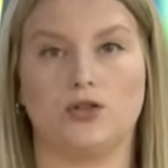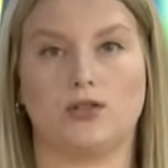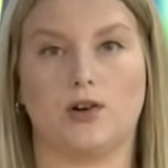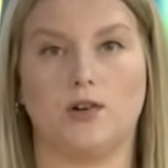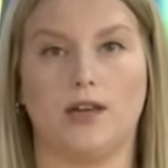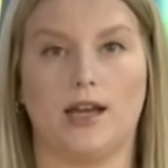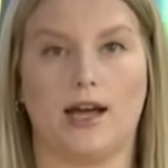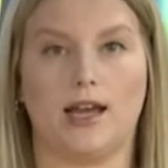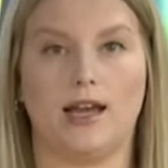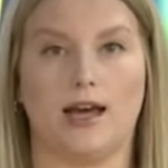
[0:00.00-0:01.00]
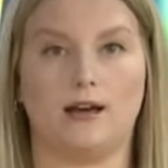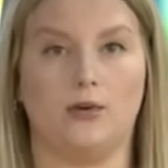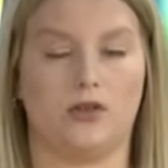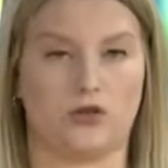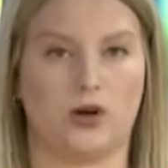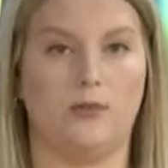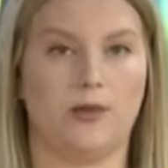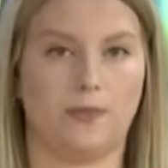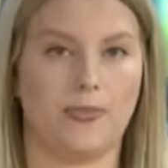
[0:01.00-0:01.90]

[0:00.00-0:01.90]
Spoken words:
She's currently neck and neck with Trump.